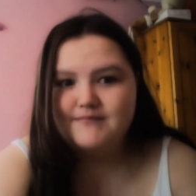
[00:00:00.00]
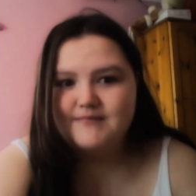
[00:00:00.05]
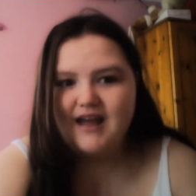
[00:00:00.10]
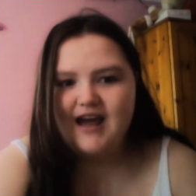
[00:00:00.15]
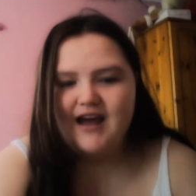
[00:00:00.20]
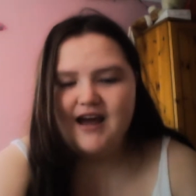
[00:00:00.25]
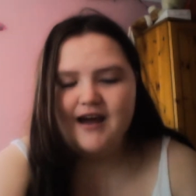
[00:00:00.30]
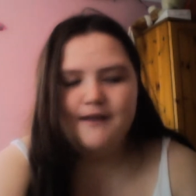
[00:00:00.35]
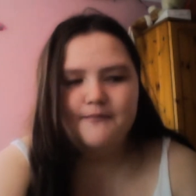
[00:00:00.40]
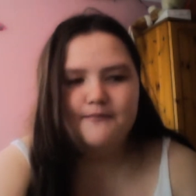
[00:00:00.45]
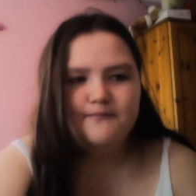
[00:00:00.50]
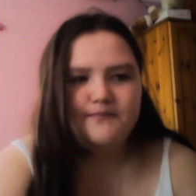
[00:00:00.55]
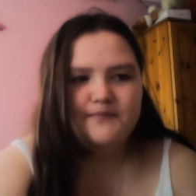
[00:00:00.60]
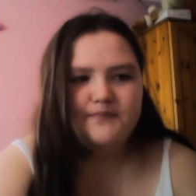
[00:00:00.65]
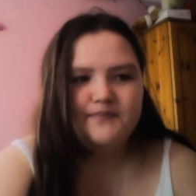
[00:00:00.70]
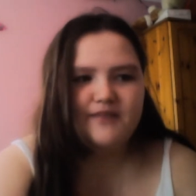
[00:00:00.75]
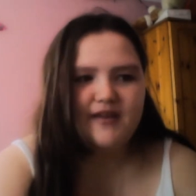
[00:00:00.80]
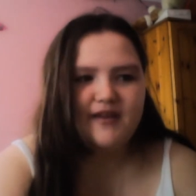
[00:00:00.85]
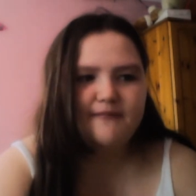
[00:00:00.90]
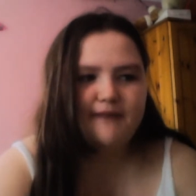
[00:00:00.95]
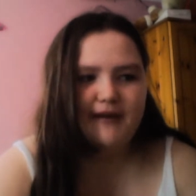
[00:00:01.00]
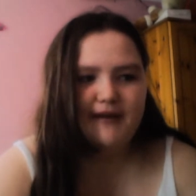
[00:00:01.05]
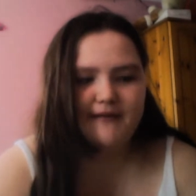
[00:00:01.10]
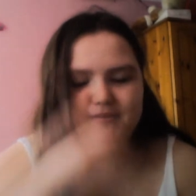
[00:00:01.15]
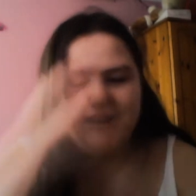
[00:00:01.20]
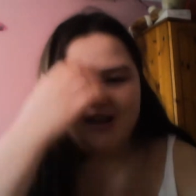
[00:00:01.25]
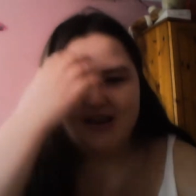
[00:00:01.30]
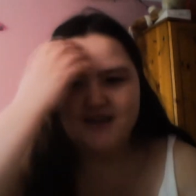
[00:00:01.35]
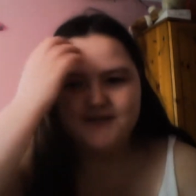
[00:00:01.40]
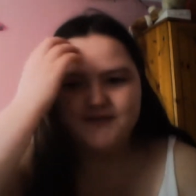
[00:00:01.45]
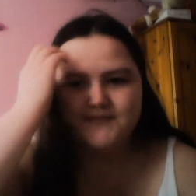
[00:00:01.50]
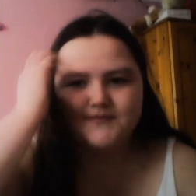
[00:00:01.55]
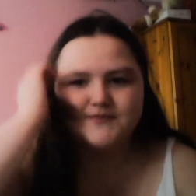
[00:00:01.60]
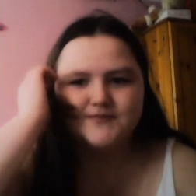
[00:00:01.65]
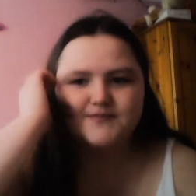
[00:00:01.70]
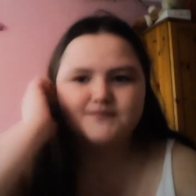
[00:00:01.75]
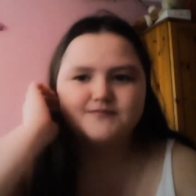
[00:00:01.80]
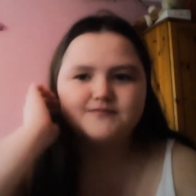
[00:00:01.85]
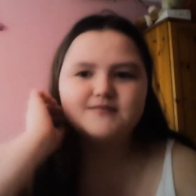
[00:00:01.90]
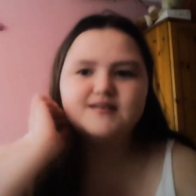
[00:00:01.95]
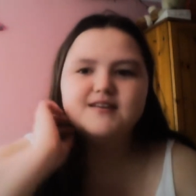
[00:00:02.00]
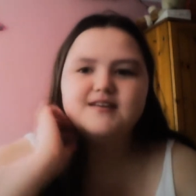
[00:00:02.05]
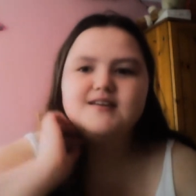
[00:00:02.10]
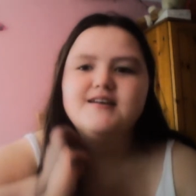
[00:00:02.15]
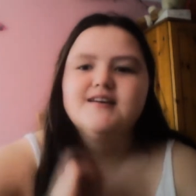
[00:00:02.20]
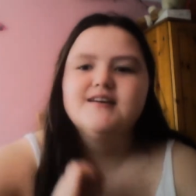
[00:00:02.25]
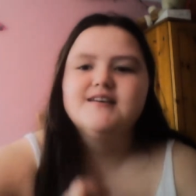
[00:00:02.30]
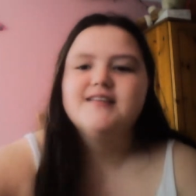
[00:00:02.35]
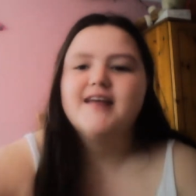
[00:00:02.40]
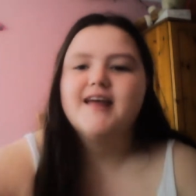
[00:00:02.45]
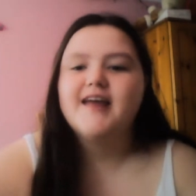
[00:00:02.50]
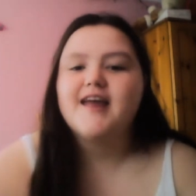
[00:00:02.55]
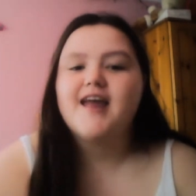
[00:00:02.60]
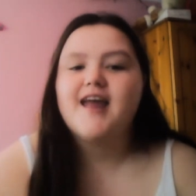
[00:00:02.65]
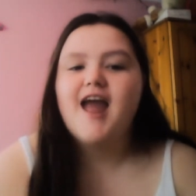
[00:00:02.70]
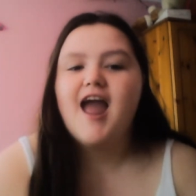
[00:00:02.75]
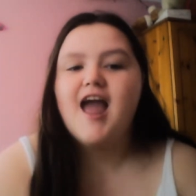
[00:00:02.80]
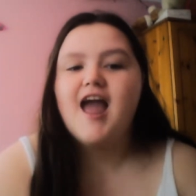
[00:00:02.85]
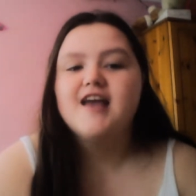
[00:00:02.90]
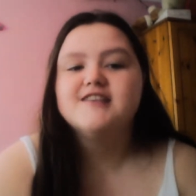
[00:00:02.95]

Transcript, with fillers: um baby name thing.